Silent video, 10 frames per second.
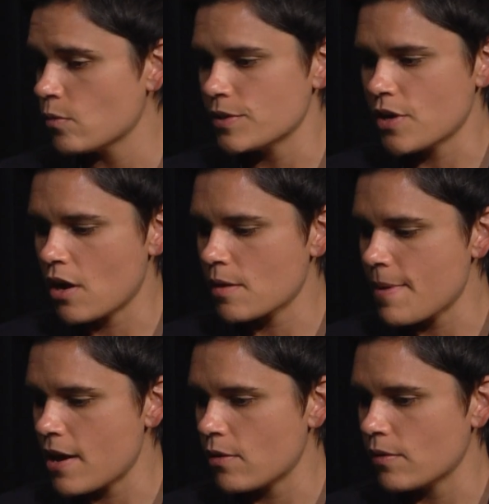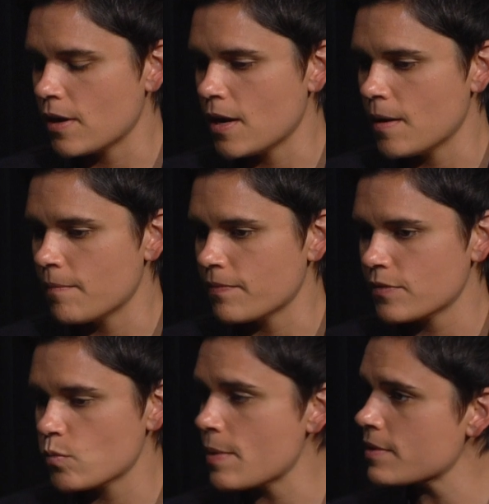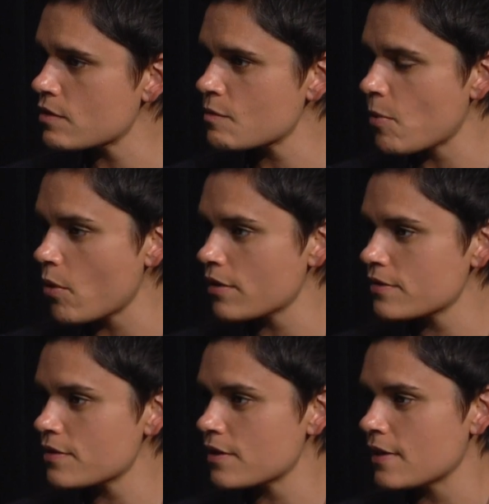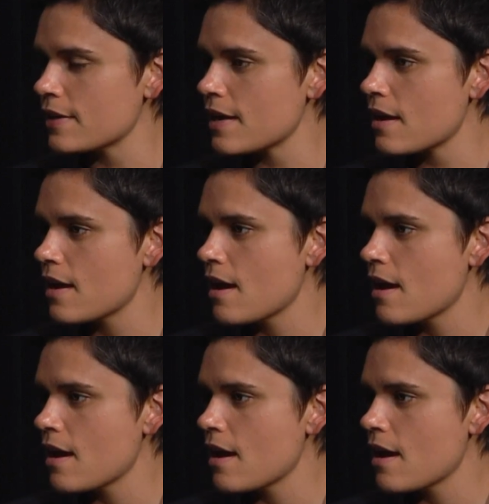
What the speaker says: We talk about women's sports, and like